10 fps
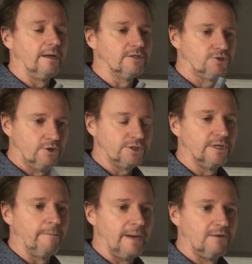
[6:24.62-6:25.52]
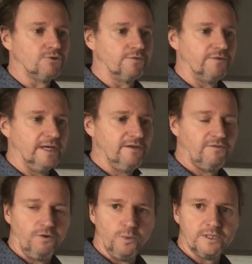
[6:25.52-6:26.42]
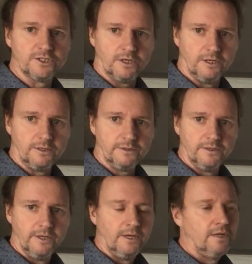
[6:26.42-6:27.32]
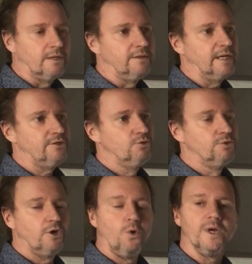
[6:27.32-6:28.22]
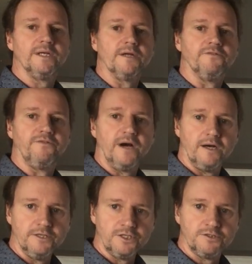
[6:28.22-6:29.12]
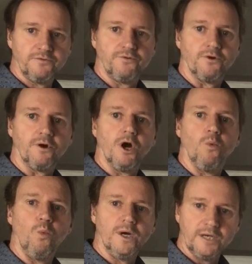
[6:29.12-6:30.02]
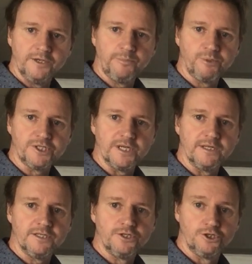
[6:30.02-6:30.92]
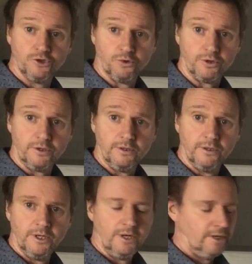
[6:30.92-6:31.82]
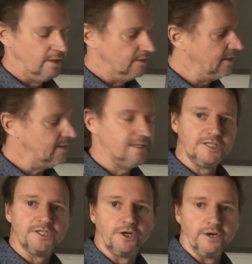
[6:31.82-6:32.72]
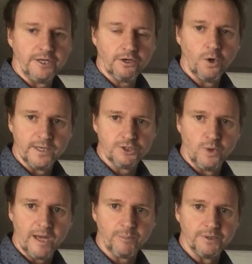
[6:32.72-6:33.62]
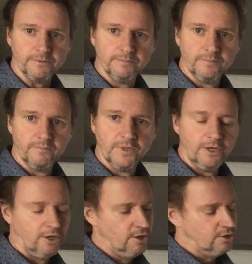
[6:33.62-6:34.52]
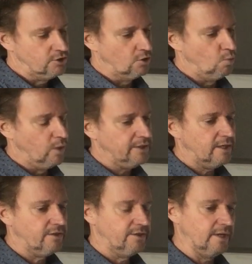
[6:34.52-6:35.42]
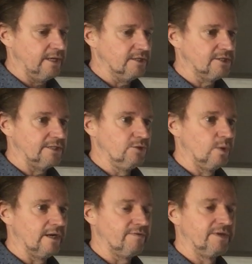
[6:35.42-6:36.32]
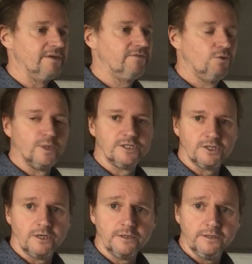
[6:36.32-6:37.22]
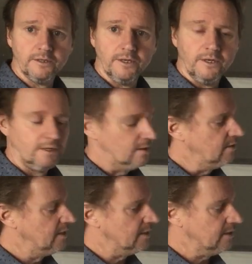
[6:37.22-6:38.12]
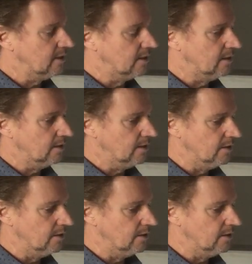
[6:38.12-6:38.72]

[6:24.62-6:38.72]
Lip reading: certain amount of influence on that you know in advance for a 100% sure that this is going to happen? So what are things that you have an influence on that are